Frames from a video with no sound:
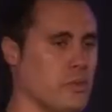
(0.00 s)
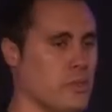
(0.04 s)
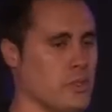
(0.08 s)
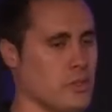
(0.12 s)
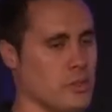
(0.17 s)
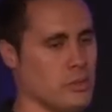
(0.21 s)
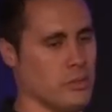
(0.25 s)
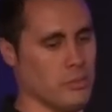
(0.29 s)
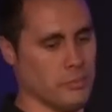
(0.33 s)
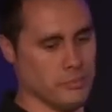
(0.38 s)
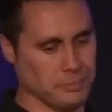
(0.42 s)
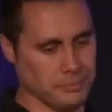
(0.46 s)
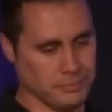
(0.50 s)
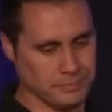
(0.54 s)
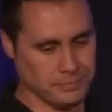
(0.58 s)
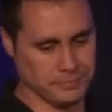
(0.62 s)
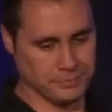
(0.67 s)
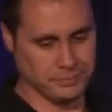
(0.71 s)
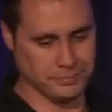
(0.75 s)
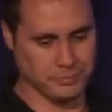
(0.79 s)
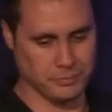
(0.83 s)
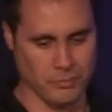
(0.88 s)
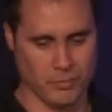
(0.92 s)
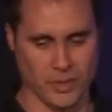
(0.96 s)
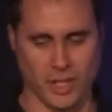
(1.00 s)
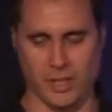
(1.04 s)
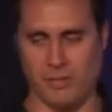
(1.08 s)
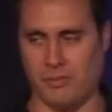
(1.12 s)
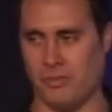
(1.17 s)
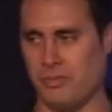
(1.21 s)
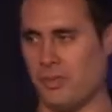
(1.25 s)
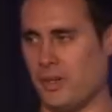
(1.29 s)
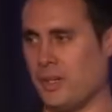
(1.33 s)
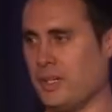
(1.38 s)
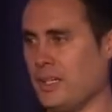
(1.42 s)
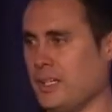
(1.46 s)
with you.
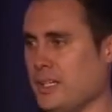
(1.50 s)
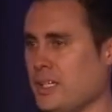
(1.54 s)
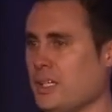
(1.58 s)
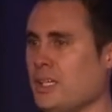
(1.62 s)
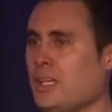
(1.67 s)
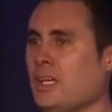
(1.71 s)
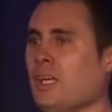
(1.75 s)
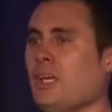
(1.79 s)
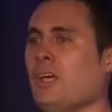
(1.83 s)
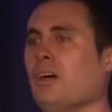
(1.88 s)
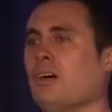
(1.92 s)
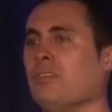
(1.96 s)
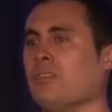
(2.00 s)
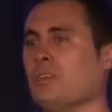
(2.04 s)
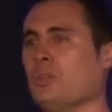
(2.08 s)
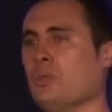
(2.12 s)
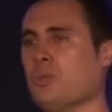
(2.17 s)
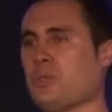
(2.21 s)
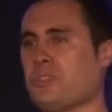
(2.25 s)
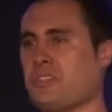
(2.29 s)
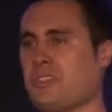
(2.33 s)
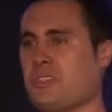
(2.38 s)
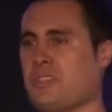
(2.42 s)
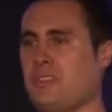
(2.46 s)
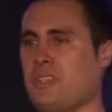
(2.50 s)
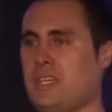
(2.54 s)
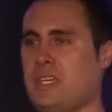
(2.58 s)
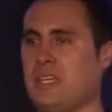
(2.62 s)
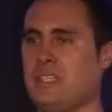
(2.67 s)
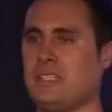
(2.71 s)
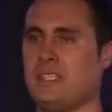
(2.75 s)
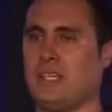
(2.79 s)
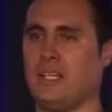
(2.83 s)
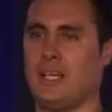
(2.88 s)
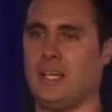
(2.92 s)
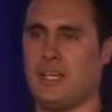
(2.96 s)
And finally, of course, the
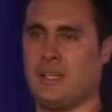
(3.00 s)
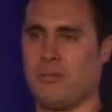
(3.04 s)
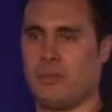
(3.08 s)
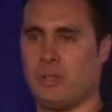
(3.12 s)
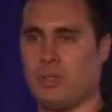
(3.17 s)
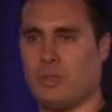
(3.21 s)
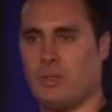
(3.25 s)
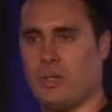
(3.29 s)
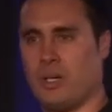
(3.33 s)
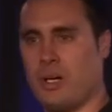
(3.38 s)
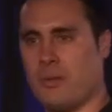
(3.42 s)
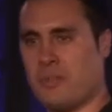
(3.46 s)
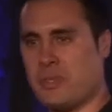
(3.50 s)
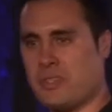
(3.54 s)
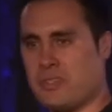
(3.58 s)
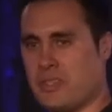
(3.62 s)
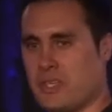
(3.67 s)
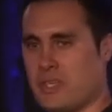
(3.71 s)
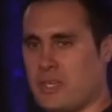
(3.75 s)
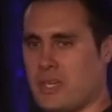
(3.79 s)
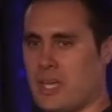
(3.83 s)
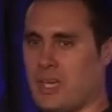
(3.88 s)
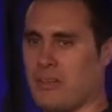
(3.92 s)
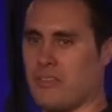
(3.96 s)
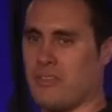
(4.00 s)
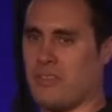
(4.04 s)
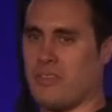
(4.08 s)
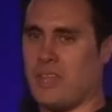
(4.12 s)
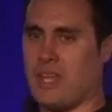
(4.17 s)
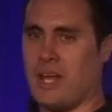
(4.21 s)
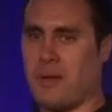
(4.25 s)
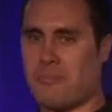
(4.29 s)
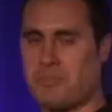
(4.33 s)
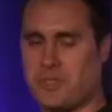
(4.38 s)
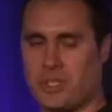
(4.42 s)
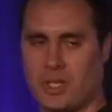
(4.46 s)
SLA requirements that you have,
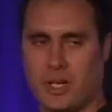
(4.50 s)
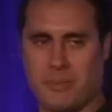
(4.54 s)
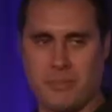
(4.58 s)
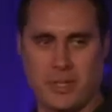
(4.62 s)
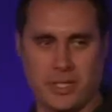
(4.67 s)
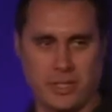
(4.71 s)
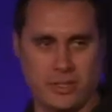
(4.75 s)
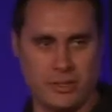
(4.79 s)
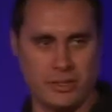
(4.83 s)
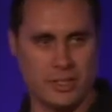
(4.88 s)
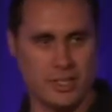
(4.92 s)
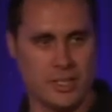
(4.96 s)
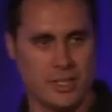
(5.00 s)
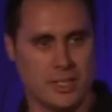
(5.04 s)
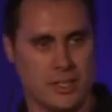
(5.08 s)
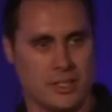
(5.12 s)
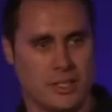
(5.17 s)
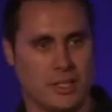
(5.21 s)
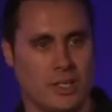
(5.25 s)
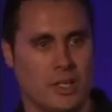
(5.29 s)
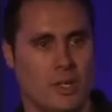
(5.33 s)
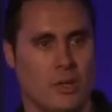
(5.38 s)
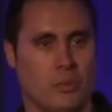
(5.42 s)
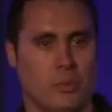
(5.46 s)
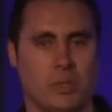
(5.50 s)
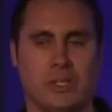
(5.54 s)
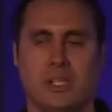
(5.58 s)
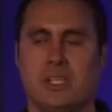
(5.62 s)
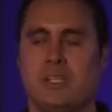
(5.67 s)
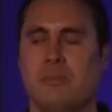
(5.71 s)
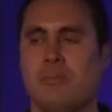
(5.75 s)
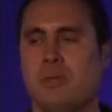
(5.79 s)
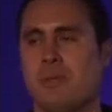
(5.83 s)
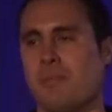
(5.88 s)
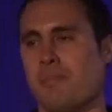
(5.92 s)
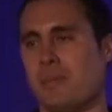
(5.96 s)
the uptime that you need. We need
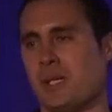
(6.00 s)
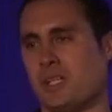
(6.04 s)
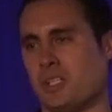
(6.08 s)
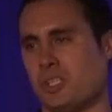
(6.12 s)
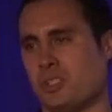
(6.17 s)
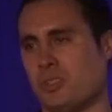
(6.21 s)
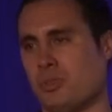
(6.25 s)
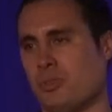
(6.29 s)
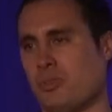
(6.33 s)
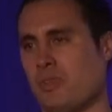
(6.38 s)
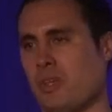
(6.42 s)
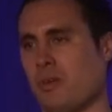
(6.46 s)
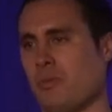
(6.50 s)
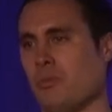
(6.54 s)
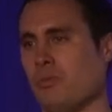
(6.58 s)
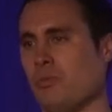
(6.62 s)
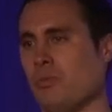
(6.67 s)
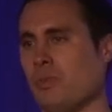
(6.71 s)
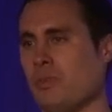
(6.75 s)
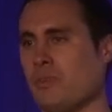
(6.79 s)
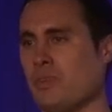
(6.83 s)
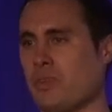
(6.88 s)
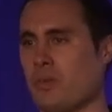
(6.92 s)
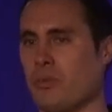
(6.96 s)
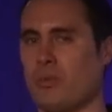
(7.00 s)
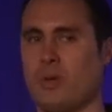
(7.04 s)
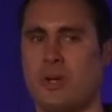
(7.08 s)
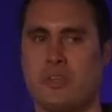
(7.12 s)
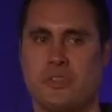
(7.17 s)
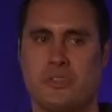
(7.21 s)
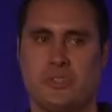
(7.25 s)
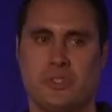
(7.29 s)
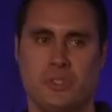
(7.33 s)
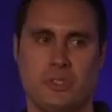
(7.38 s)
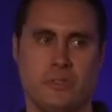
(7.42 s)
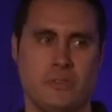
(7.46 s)
to make sure that we've got the
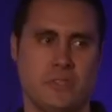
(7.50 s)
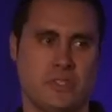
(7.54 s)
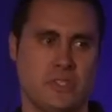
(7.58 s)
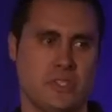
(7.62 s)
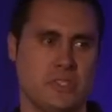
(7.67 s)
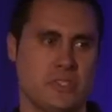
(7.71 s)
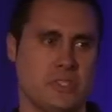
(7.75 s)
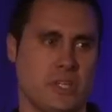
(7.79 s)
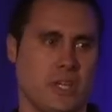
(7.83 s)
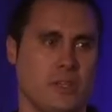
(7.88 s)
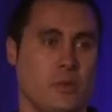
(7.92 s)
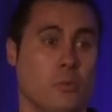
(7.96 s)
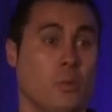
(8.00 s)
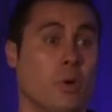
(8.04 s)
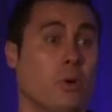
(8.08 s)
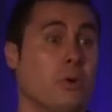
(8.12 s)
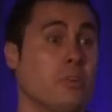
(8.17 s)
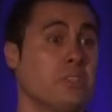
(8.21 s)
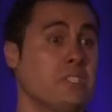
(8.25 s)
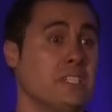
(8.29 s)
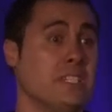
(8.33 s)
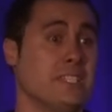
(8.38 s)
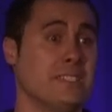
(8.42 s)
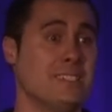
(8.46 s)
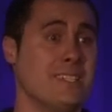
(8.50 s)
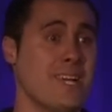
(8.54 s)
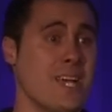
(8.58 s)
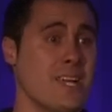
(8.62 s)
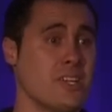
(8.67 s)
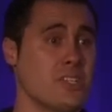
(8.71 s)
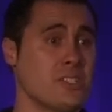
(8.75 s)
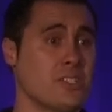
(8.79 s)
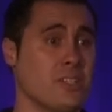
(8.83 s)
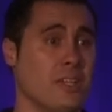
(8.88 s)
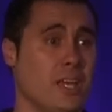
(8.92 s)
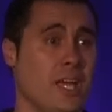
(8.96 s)
right services and the warranty
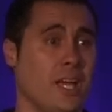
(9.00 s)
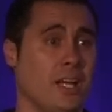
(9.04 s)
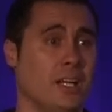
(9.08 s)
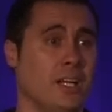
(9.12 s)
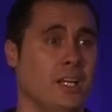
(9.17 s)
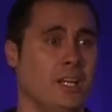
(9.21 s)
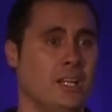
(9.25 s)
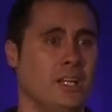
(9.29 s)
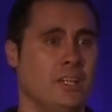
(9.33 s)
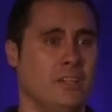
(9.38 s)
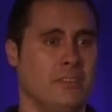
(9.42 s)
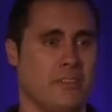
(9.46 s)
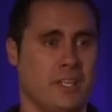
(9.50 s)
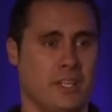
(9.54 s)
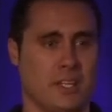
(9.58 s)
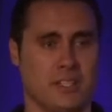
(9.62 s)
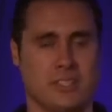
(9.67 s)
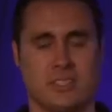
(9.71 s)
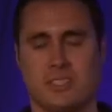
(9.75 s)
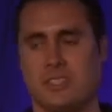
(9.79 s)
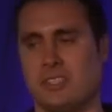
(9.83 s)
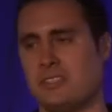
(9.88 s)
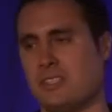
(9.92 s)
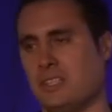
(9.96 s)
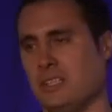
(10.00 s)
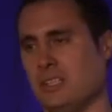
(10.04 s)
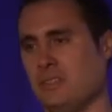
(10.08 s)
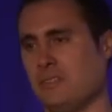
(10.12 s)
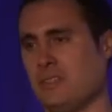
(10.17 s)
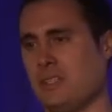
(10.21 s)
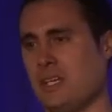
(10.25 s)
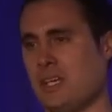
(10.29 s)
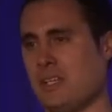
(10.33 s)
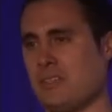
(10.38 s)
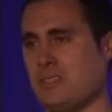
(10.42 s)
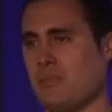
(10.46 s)
attached to that that is going to
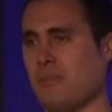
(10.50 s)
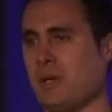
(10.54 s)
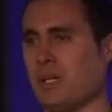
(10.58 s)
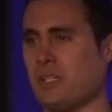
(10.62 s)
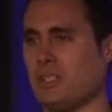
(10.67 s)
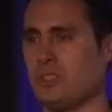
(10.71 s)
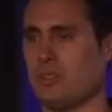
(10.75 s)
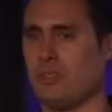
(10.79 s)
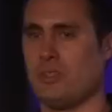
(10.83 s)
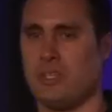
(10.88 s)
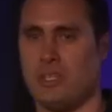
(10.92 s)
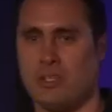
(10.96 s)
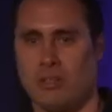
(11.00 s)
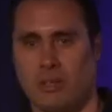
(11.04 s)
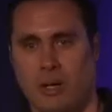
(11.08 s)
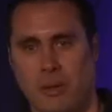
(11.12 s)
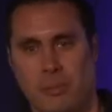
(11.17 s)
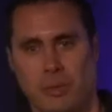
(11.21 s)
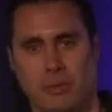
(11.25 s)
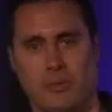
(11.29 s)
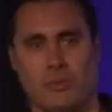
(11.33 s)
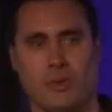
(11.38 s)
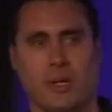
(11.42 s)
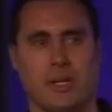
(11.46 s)
deliver that to make sure that you're up and